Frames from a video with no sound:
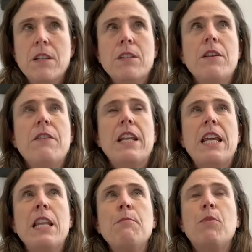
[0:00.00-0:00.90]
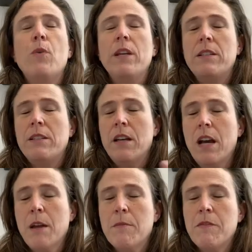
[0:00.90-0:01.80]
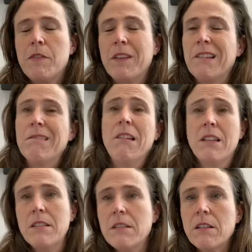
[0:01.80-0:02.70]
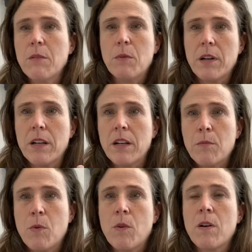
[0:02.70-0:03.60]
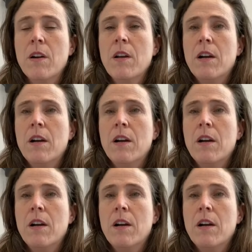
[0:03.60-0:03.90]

So if at any point in time you feel like, this thing's not working anymore,